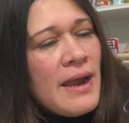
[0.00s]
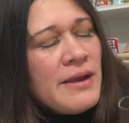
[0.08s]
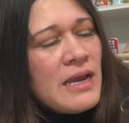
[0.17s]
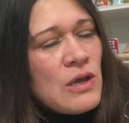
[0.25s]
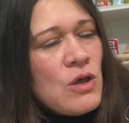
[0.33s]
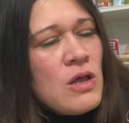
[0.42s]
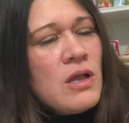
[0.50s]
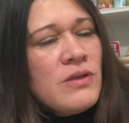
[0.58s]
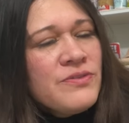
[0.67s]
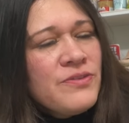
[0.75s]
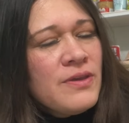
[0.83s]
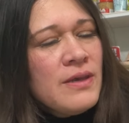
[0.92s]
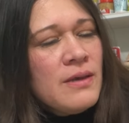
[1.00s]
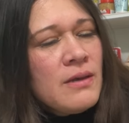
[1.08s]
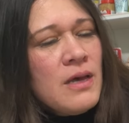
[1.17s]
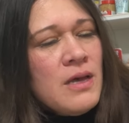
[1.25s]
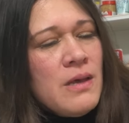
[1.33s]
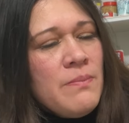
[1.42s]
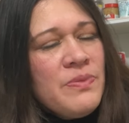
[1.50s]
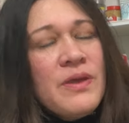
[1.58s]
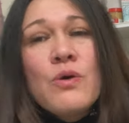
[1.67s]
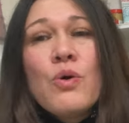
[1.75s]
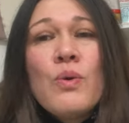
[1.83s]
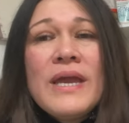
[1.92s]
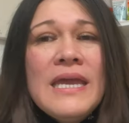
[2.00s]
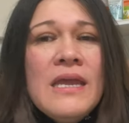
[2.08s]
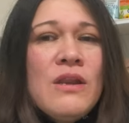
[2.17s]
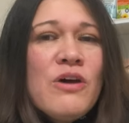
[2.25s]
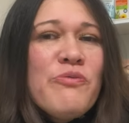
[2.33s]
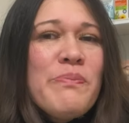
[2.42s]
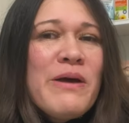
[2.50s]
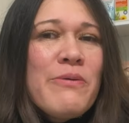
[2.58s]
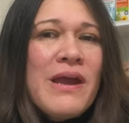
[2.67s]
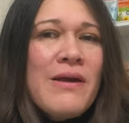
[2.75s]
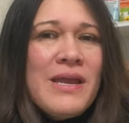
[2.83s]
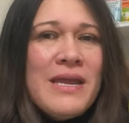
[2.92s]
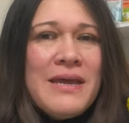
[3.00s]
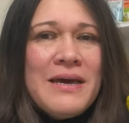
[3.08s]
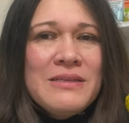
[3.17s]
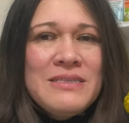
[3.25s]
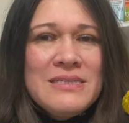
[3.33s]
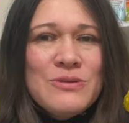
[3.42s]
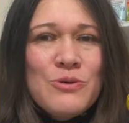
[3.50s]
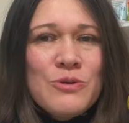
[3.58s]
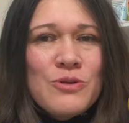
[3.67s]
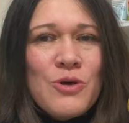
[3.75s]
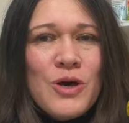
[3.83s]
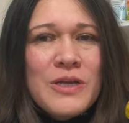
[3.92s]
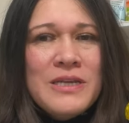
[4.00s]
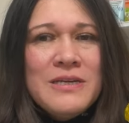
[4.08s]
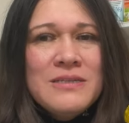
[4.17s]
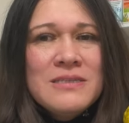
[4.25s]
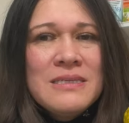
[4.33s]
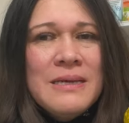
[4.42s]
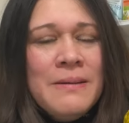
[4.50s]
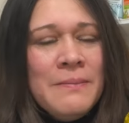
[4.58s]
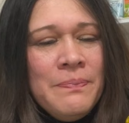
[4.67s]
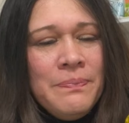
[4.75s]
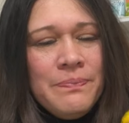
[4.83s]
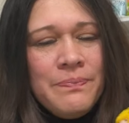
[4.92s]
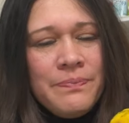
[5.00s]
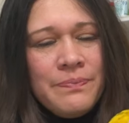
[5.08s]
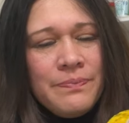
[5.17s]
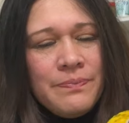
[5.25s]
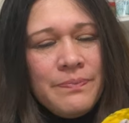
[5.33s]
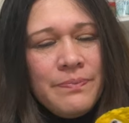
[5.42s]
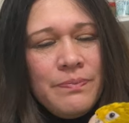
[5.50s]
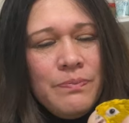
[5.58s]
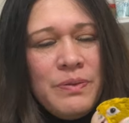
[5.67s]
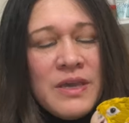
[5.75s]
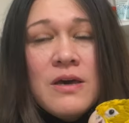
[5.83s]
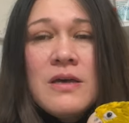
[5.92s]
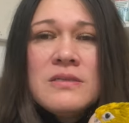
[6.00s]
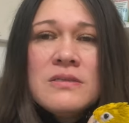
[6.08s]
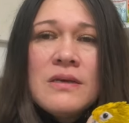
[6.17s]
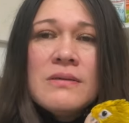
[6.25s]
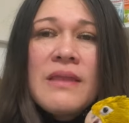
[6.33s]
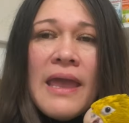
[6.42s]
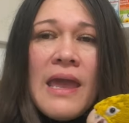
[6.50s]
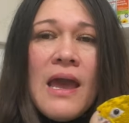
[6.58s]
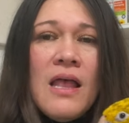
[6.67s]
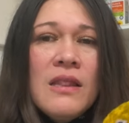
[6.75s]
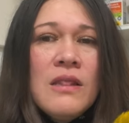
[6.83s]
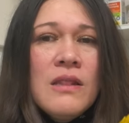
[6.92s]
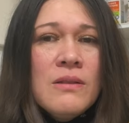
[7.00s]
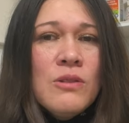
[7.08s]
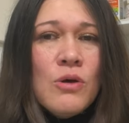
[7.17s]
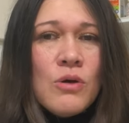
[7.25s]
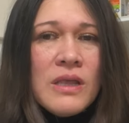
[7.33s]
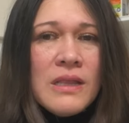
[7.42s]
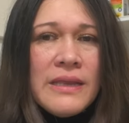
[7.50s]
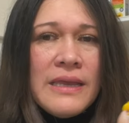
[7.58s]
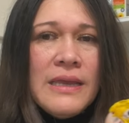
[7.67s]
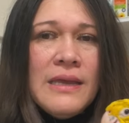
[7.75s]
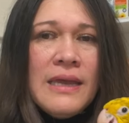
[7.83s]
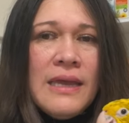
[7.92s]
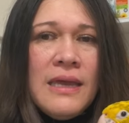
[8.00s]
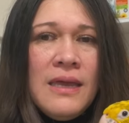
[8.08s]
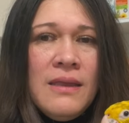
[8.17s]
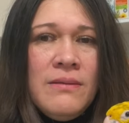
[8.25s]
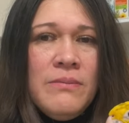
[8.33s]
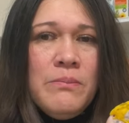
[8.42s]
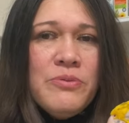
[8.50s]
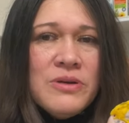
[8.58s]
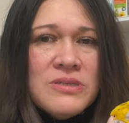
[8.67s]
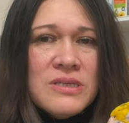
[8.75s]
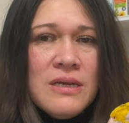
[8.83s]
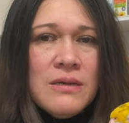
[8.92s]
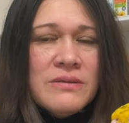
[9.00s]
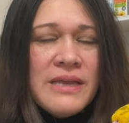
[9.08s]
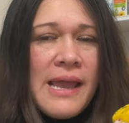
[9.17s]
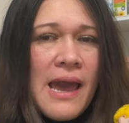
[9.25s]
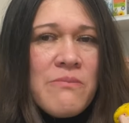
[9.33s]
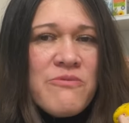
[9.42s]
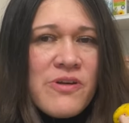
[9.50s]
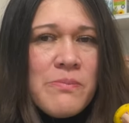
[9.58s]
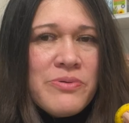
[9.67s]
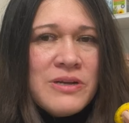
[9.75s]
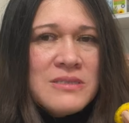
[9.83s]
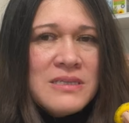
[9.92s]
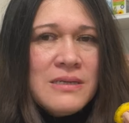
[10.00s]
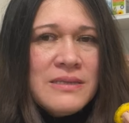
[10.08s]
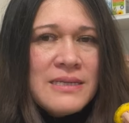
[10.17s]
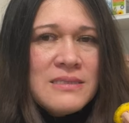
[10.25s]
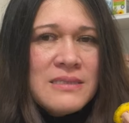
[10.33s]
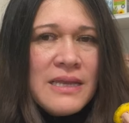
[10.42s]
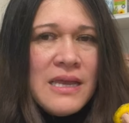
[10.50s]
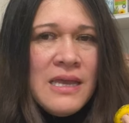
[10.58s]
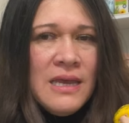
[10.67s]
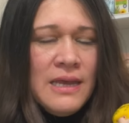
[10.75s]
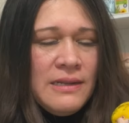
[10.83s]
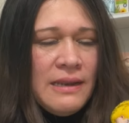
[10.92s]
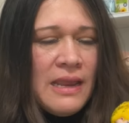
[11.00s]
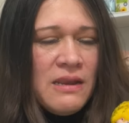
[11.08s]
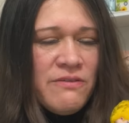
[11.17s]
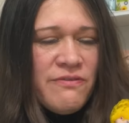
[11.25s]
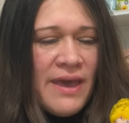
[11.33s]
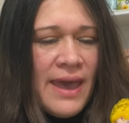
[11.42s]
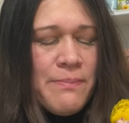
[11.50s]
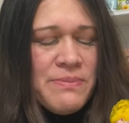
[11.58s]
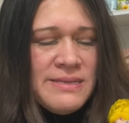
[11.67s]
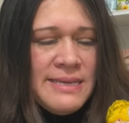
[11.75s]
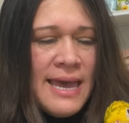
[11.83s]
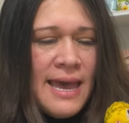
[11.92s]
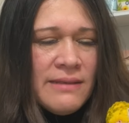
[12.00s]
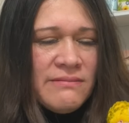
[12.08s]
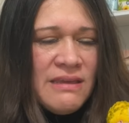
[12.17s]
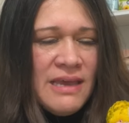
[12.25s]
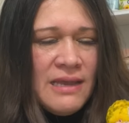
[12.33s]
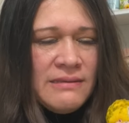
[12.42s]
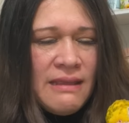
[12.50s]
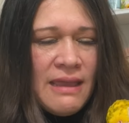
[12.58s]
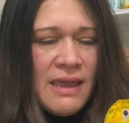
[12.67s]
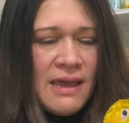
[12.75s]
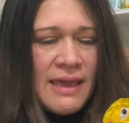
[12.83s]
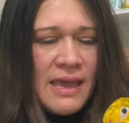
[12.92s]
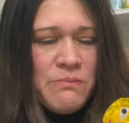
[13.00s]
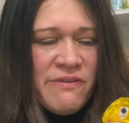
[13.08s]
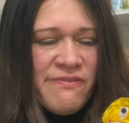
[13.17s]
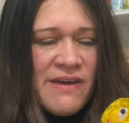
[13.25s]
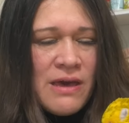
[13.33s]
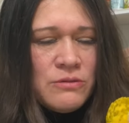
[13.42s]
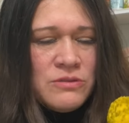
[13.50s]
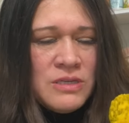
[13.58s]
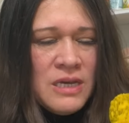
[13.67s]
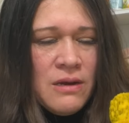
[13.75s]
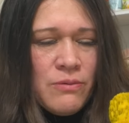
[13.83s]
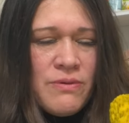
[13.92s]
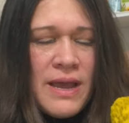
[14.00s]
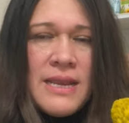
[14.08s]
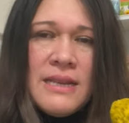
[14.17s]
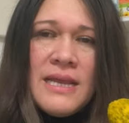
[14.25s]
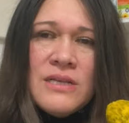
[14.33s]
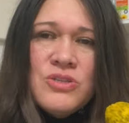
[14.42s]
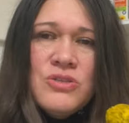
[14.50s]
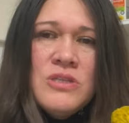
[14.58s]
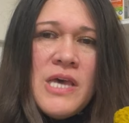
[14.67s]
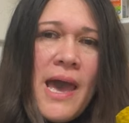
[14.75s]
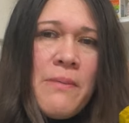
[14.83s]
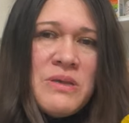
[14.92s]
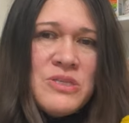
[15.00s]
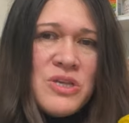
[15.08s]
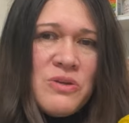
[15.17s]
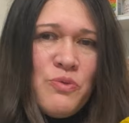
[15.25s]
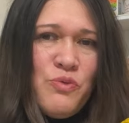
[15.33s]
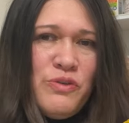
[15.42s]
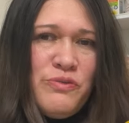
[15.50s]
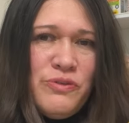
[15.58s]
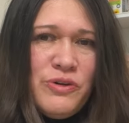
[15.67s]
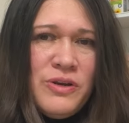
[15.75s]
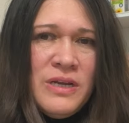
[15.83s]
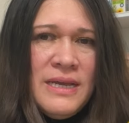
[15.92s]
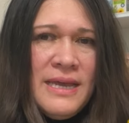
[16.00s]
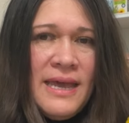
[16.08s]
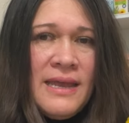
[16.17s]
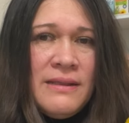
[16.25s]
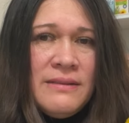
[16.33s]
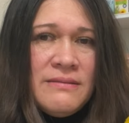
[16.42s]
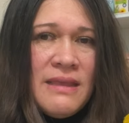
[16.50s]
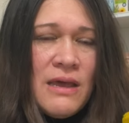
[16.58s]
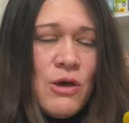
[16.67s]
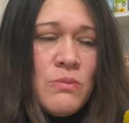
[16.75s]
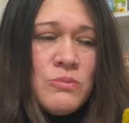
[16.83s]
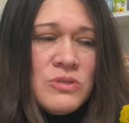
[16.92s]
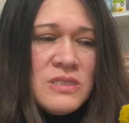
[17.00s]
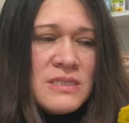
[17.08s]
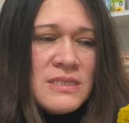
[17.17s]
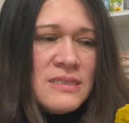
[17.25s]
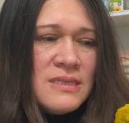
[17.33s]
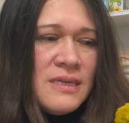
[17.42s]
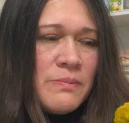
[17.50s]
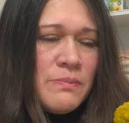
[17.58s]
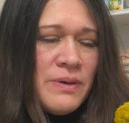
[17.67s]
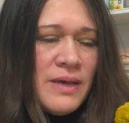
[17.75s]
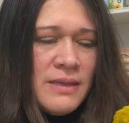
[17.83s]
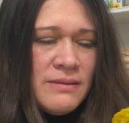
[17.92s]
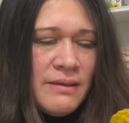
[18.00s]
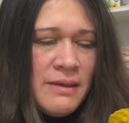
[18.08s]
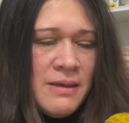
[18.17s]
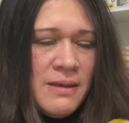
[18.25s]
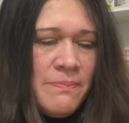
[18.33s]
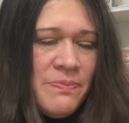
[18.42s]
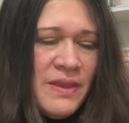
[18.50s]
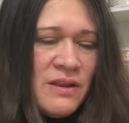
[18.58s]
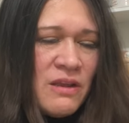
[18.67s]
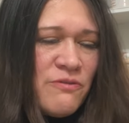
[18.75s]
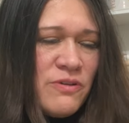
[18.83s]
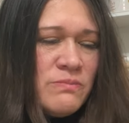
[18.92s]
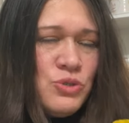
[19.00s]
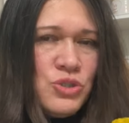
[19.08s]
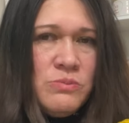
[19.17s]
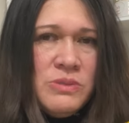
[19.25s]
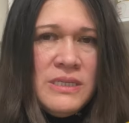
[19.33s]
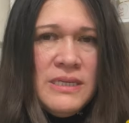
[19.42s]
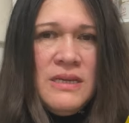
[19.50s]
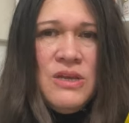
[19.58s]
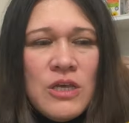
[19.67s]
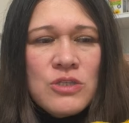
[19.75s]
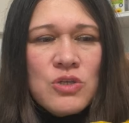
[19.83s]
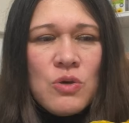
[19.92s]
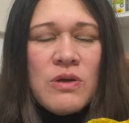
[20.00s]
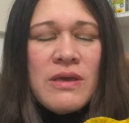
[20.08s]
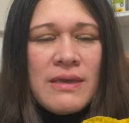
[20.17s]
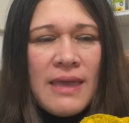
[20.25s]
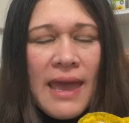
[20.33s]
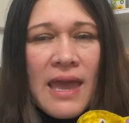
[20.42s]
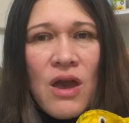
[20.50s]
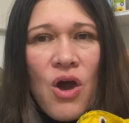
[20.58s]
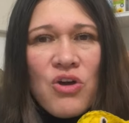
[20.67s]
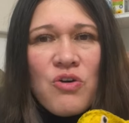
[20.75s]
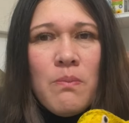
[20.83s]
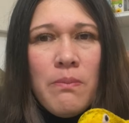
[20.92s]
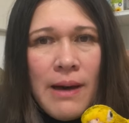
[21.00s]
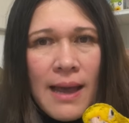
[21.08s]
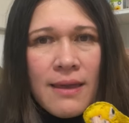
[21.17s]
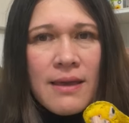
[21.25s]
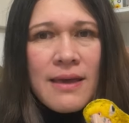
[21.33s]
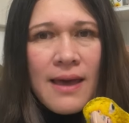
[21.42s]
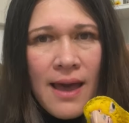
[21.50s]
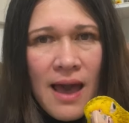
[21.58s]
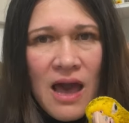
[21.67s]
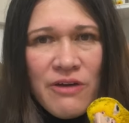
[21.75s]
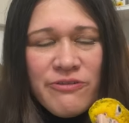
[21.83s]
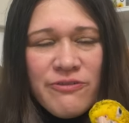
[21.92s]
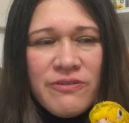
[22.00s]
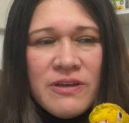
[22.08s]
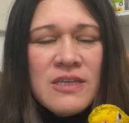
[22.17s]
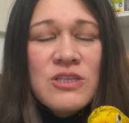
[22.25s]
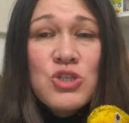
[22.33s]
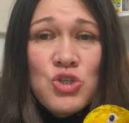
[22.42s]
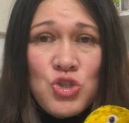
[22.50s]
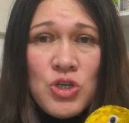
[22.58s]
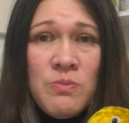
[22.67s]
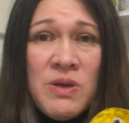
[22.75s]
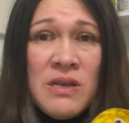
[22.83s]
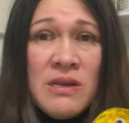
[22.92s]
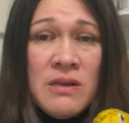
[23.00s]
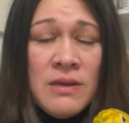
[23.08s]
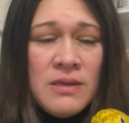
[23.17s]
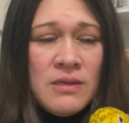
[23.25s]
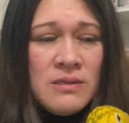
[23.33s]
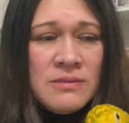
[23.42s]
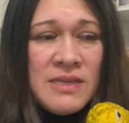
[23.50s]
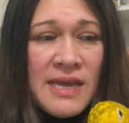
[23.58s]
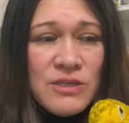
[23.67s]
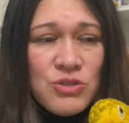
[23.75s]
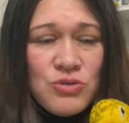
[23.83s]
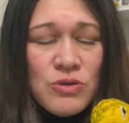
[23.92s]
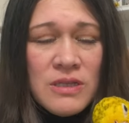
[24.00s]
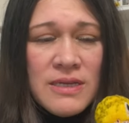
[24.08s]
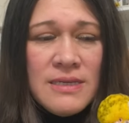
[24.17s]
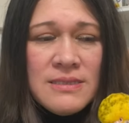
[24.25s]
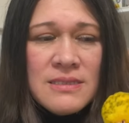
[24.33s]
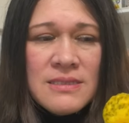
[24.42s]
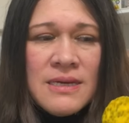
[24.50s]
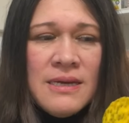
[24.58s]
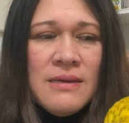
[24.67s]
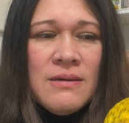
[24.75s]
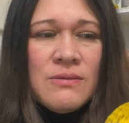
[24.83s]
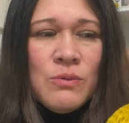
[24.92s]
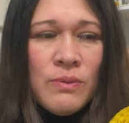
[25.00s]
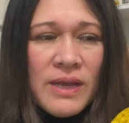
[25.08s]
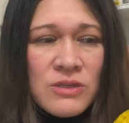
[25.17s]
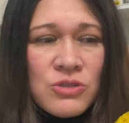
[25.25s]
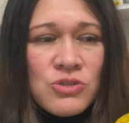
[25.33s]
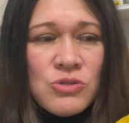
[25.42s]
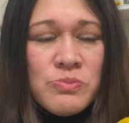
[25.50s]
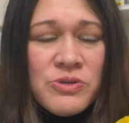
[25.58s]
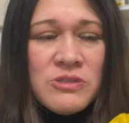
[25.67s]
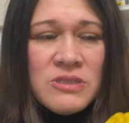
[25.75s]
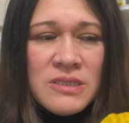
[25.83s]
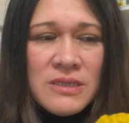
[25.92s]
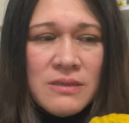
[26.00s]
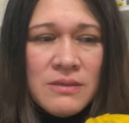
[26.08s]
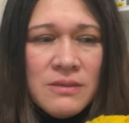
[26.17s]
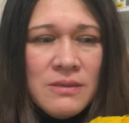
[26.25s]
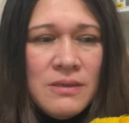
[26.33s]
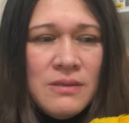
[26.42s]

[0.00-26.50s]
are they called the Queen of Bavaria, these golden conures? Because they are locally in Brazil. They come from Brazil. That's the native habitat. They can be found right next to the Amazon River and they're almost extinct, but they're not from Germany. So Georg Markgraf, this German naturalist, went to Brazil